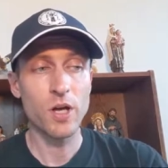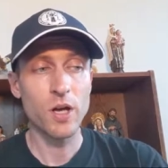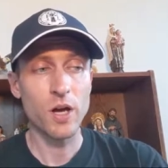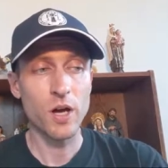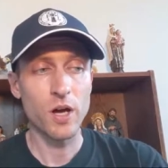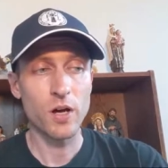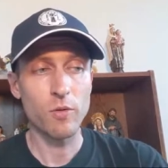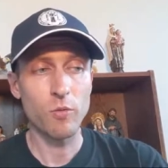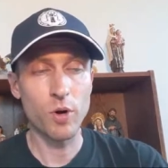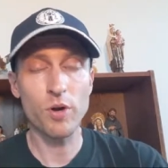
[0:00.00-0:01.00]
uh,
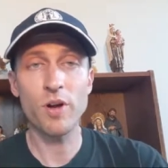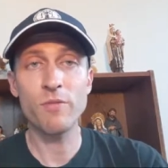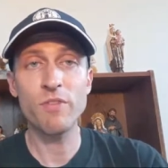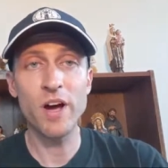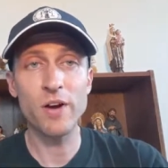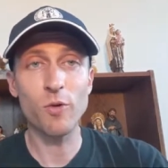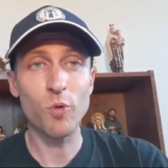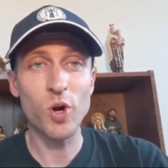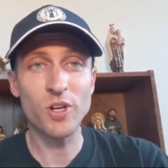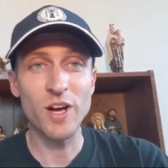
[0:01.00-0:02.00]
Word on Fire
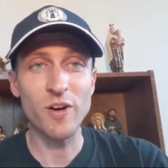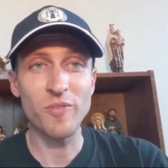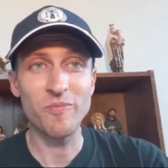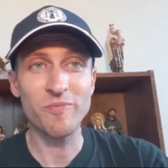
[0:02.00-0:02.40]
workout